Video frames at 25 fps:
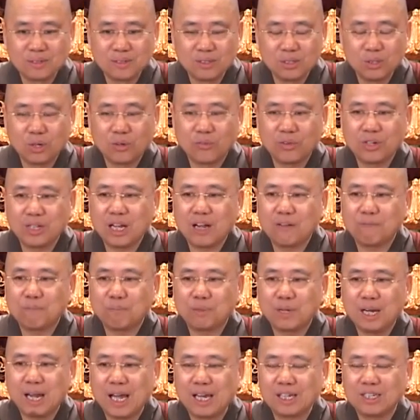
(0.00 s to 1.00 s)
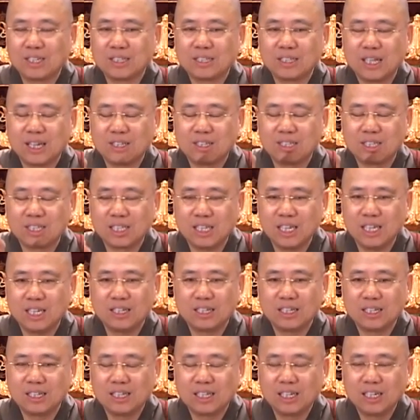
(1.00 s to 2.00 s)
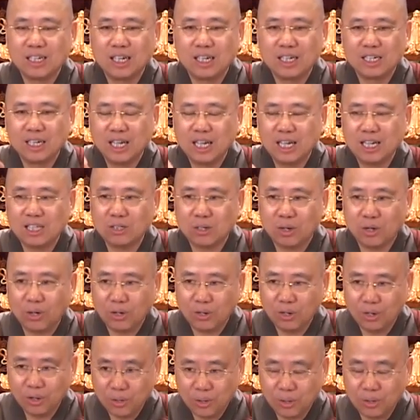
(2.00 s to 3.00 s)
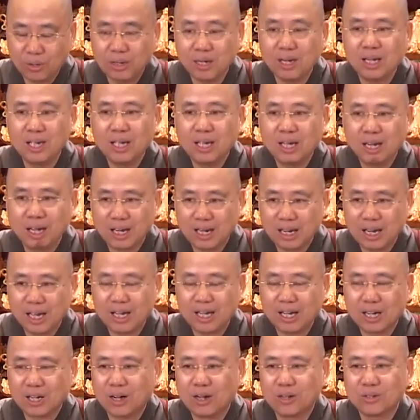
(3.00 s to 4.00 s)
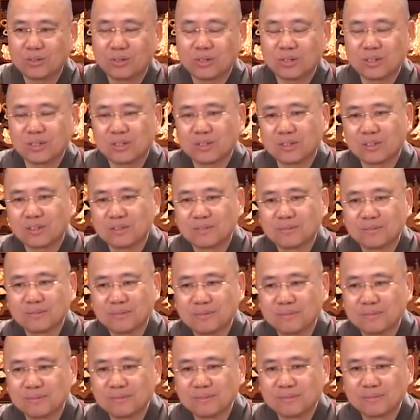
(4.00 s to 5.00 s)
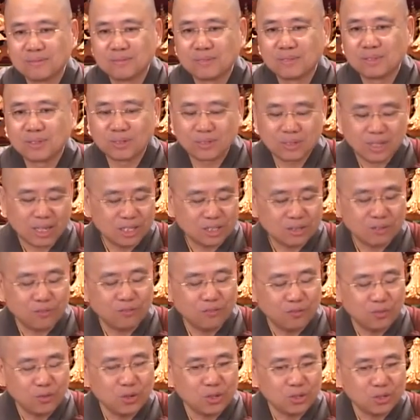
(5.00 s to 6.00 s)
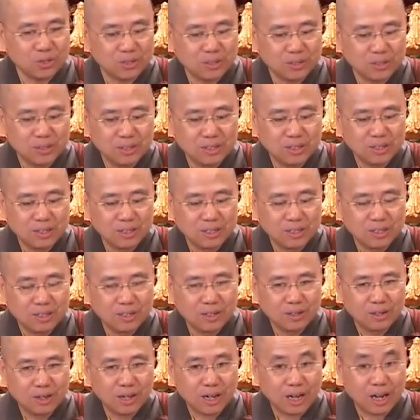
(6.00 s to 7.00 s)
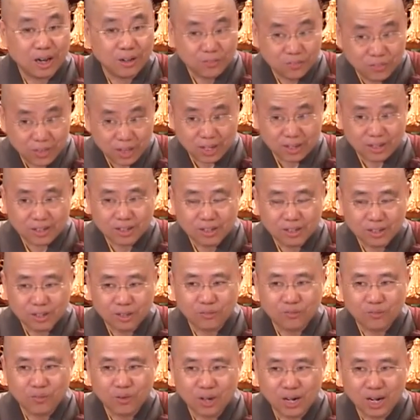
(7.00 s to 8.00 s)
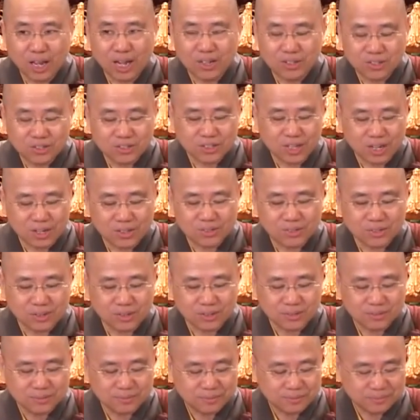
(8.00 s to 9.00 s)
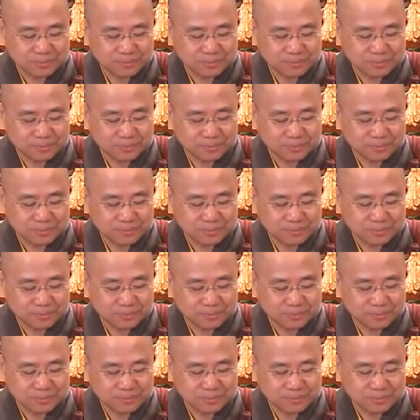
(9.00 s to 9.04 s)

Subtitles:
you already have planted that seed in his or her alaya consciousness. So that's the first, I think, the 4-line stanza.